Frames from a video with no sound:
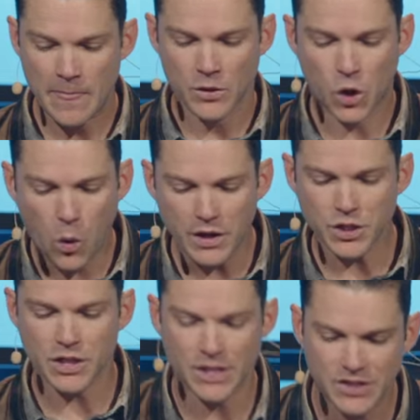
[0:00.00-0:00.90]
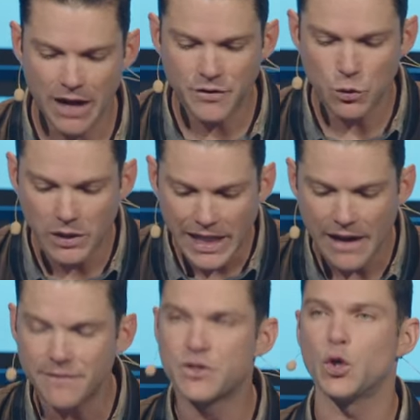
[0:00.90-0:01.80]
The question is have you
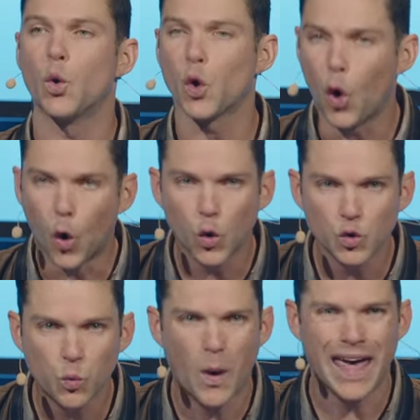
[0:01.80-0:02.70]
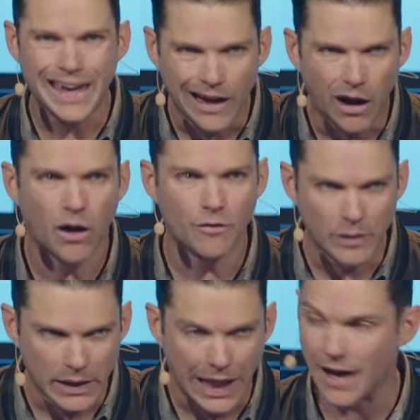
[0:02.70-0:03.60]
left your old way of
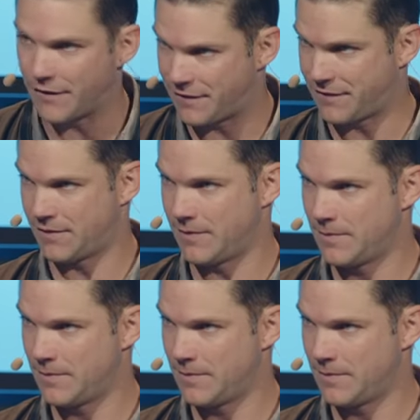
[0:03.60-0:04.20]
life?